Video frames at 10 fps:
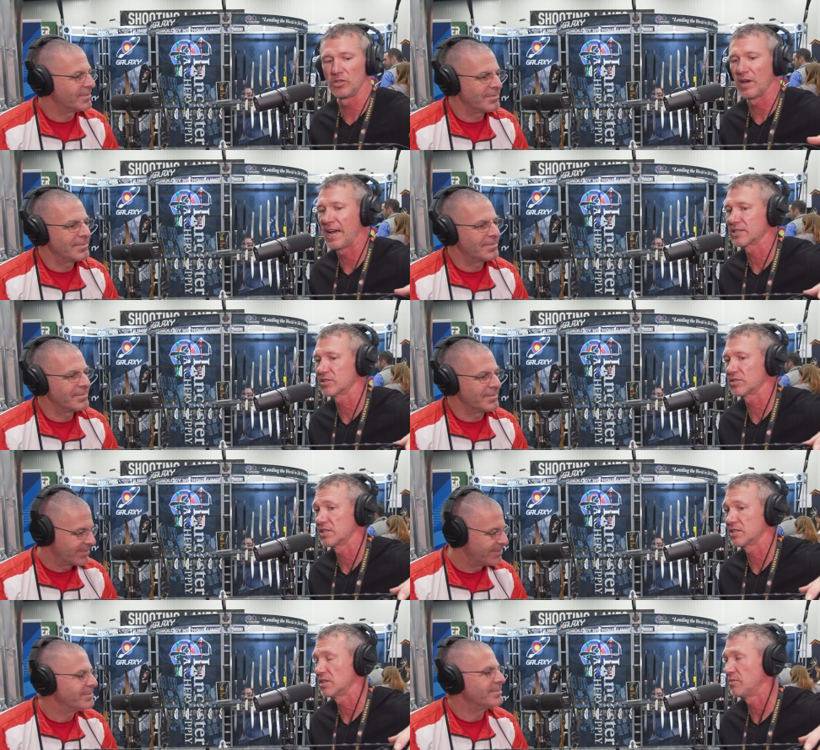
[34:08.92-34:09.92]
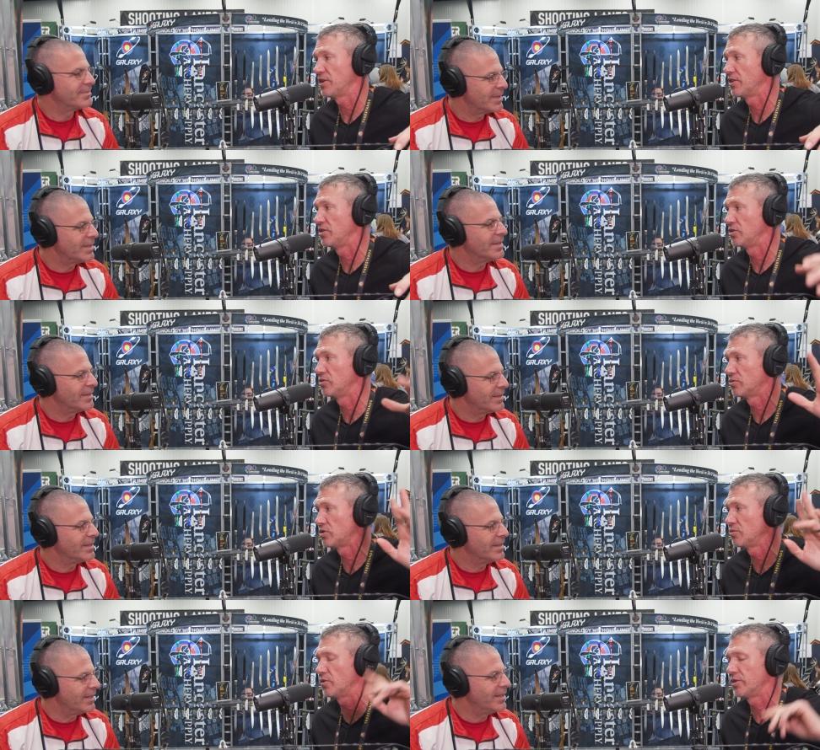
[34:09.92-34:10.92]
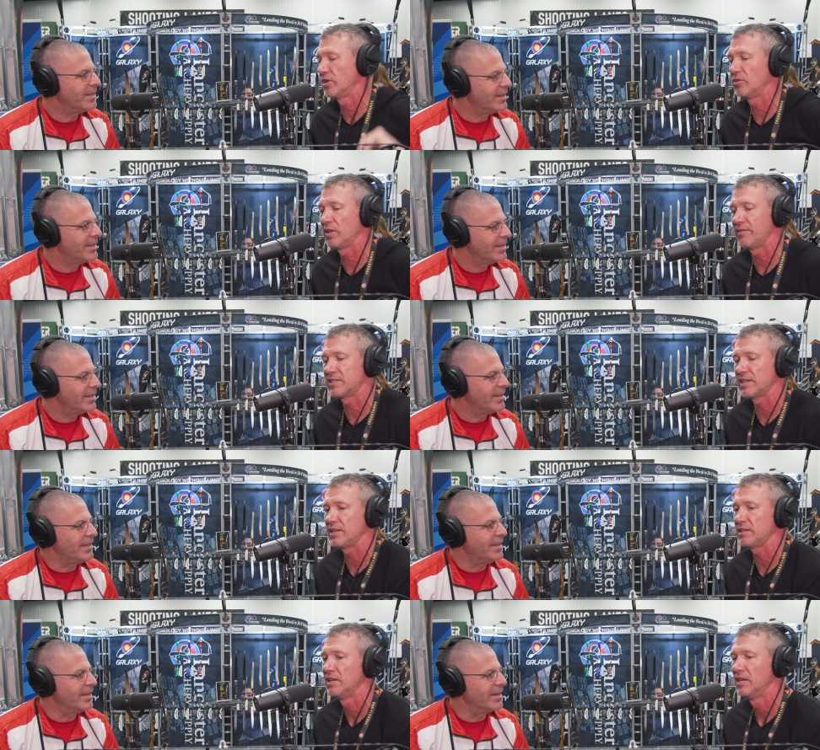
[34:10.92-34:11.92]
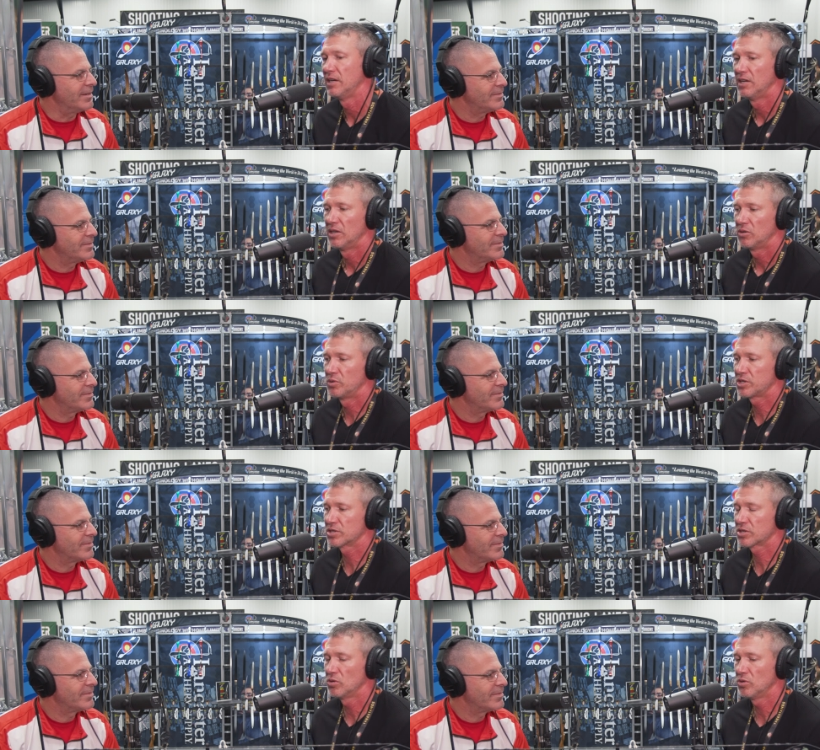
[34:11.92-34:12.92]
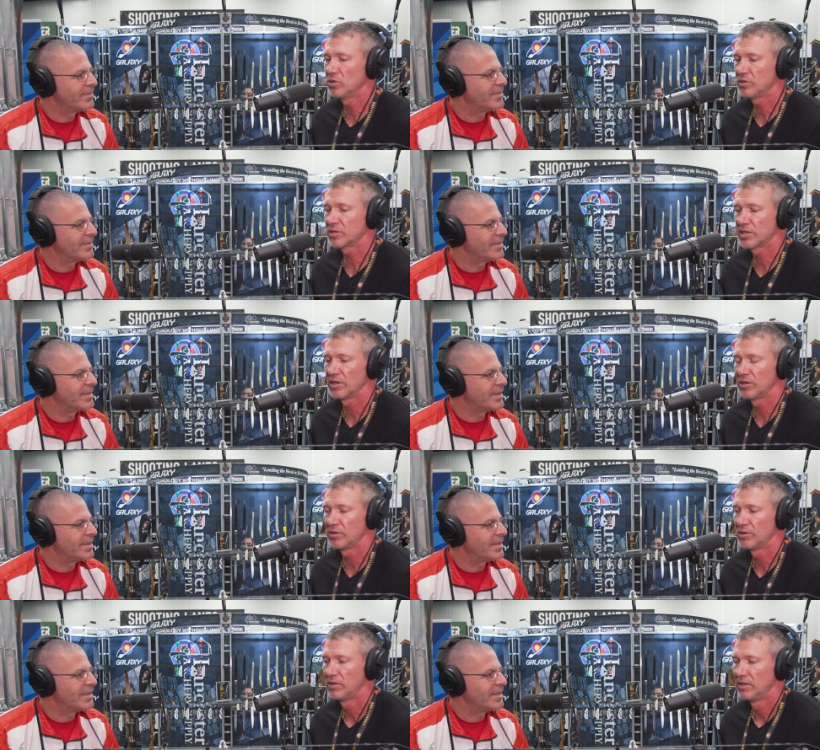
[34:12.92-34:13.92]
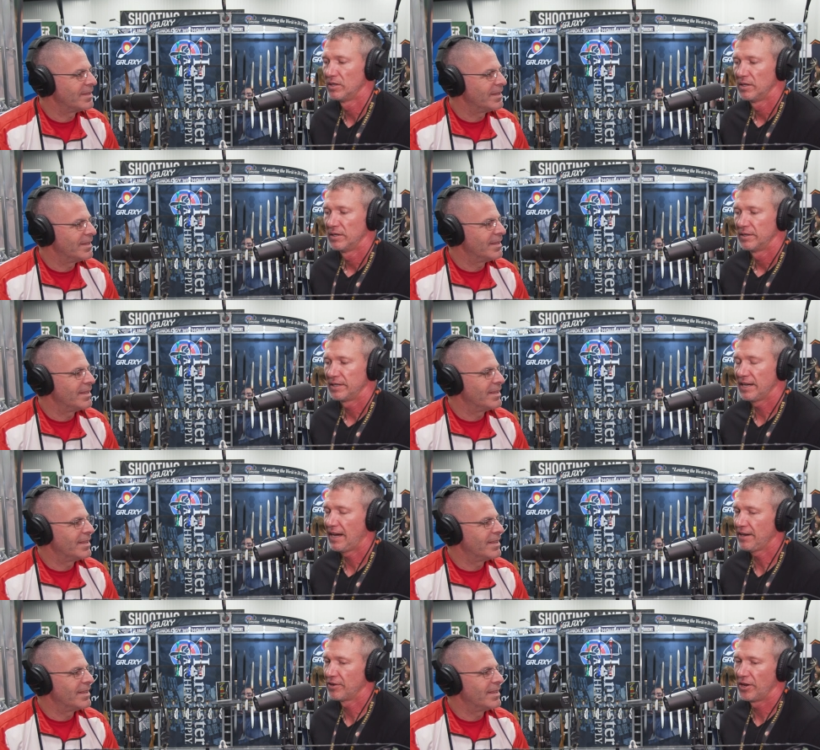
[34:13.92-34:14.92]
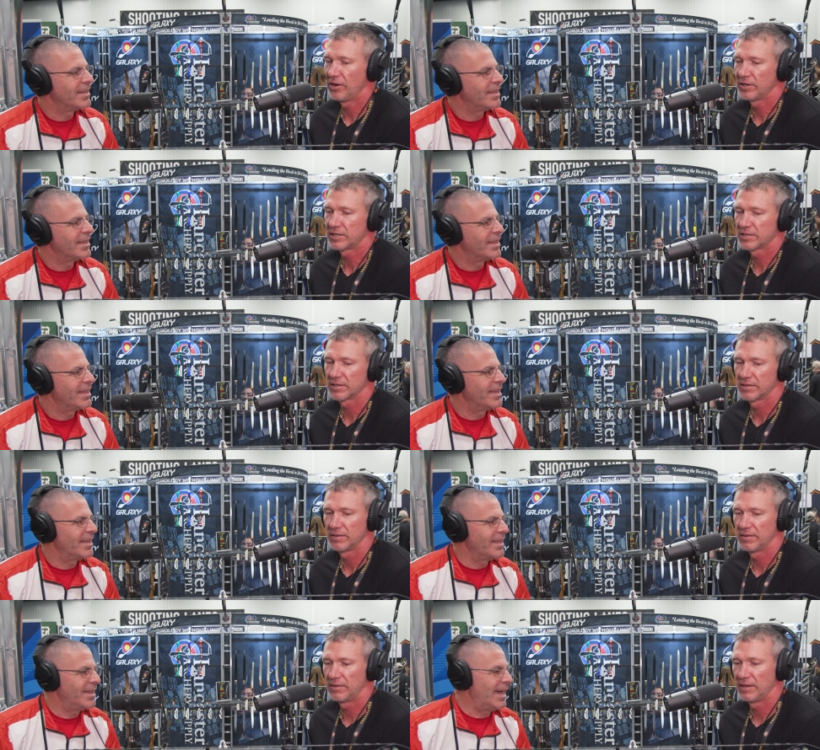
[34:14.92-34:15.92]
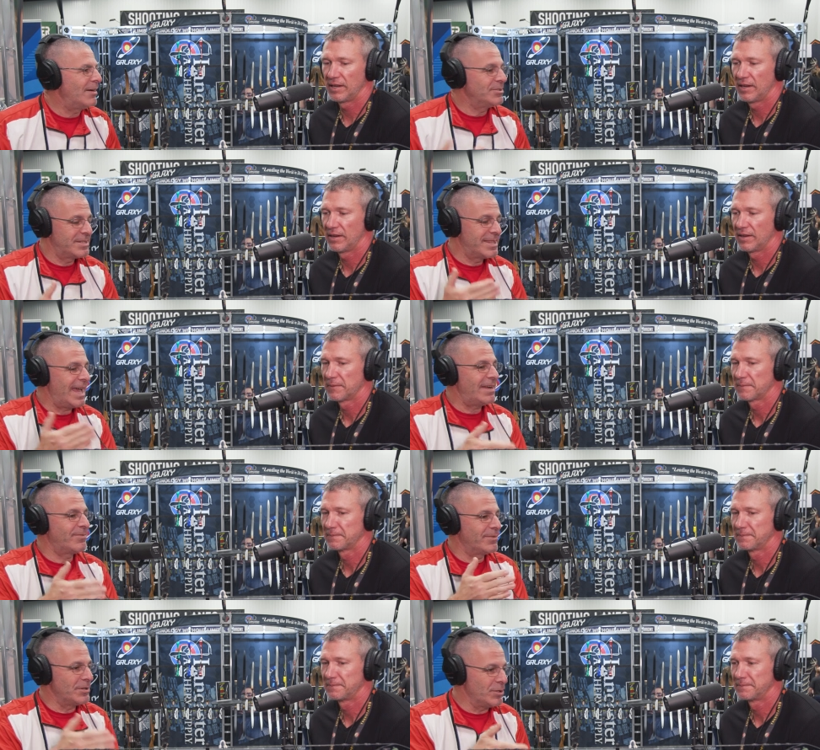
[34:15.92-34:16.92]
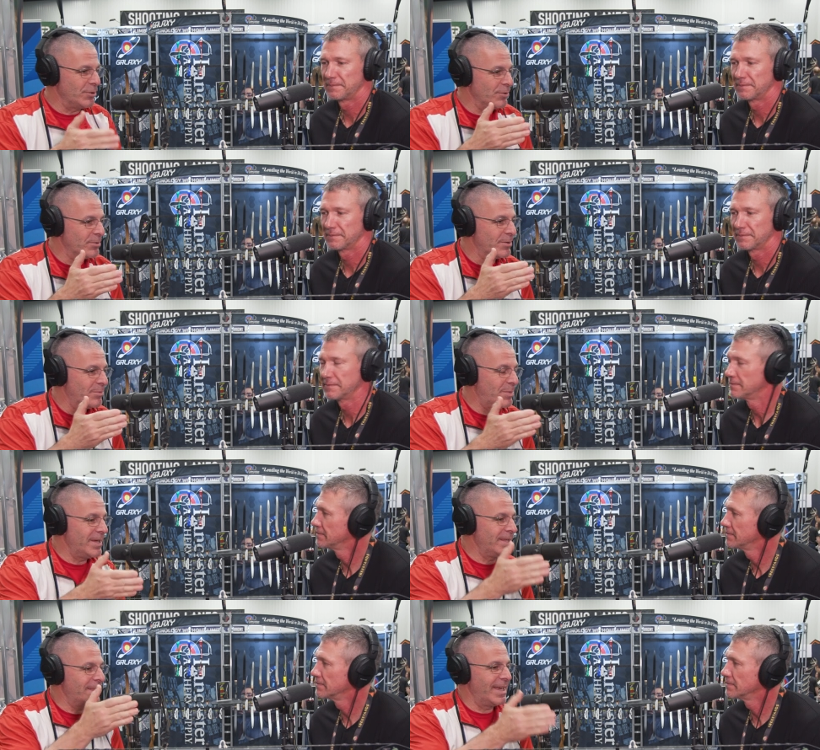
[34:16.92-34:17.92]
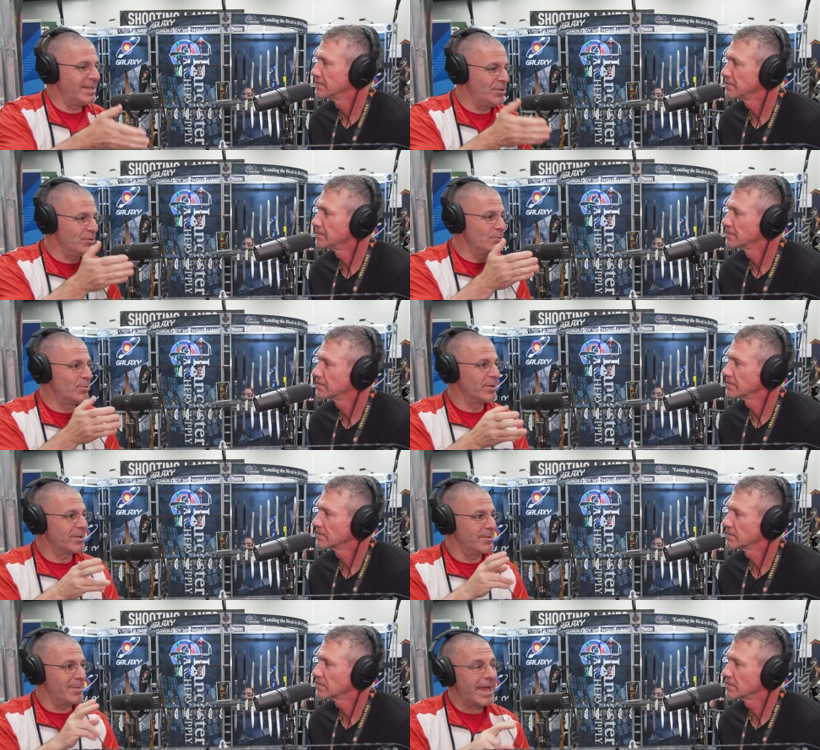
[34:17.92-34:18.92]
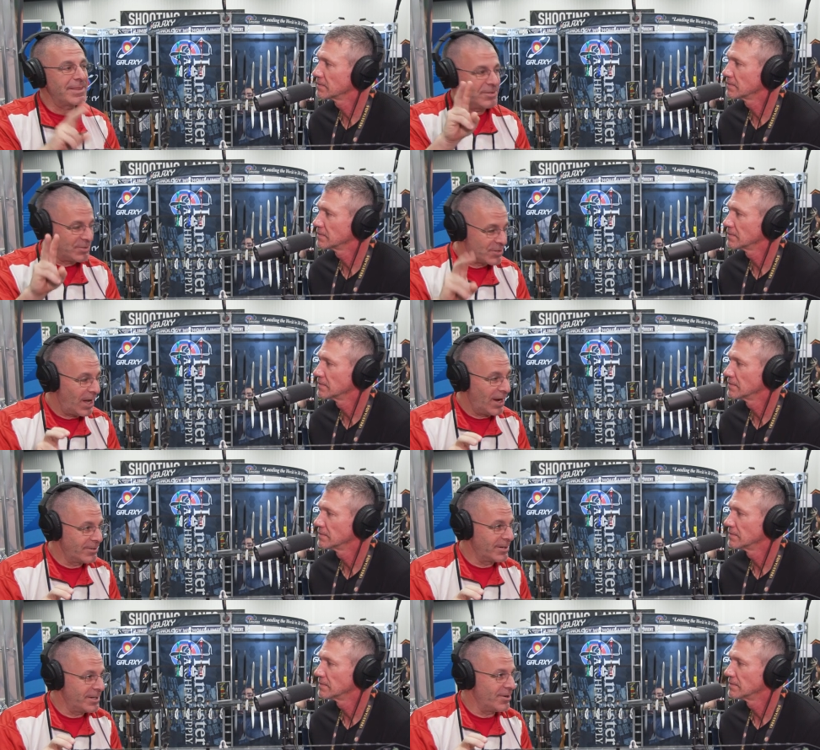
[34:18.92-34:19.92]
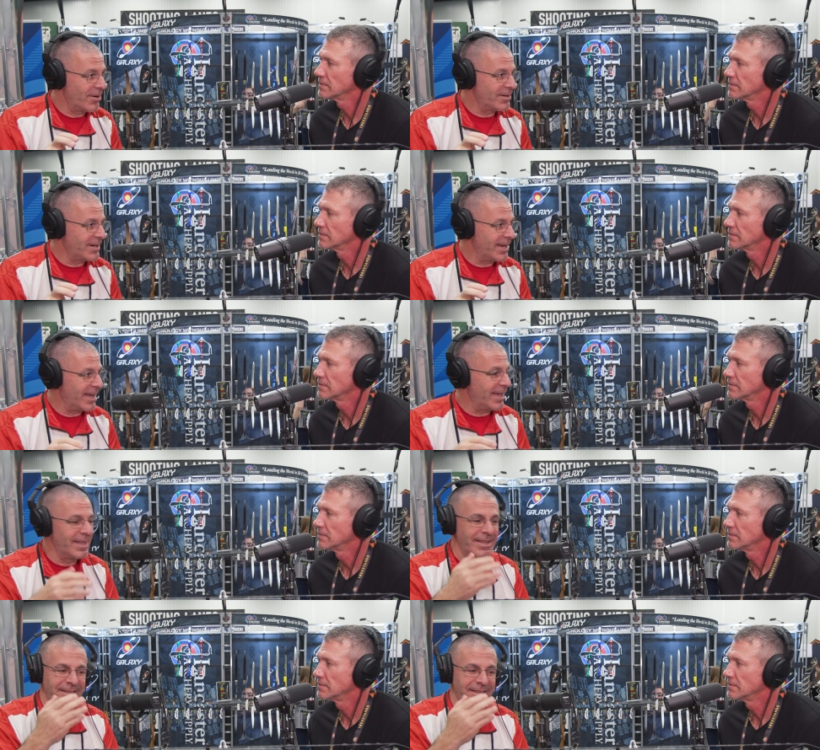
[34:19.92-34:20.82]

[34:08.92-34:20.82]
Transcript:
Speaker 1: new axle system on the new two point oh Levitate, yeah, which is cool. So yeah, I don't
Speaker 2: know. It's how is that for you, being that you were the Matthews hundred yard guy?